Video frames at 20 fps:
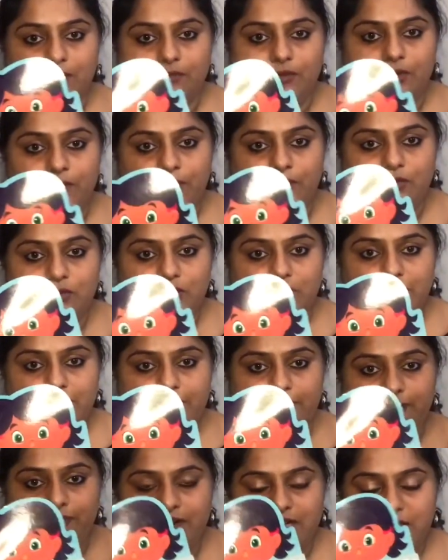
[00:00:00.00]
for future
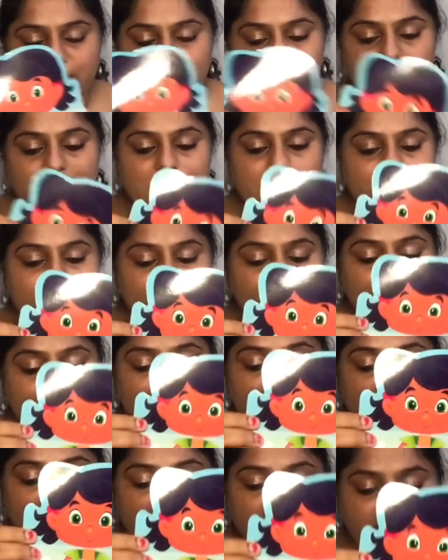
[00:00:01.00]
reference, because I really
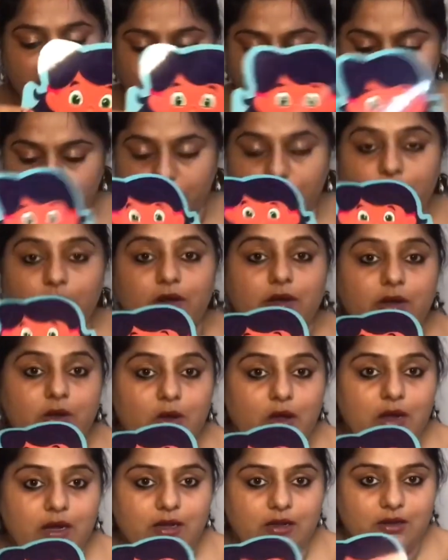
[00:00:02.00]
like this book for
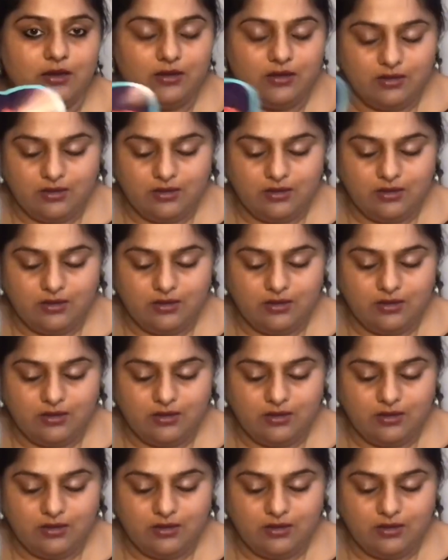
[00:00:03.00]
$1.